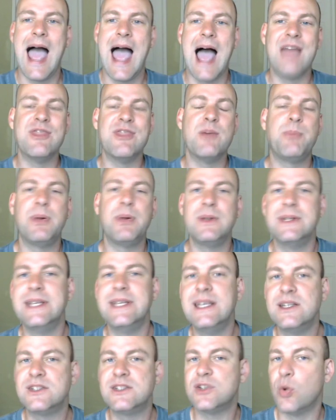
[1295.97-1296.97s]
and the
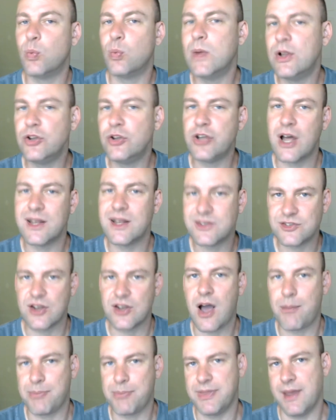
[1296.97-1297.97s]
police will not
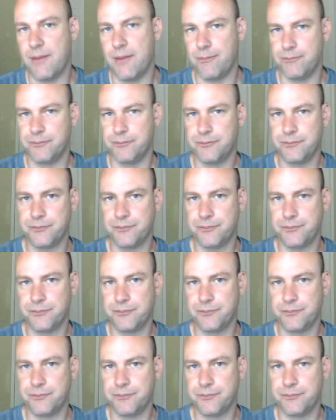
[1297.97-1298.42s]
stop them.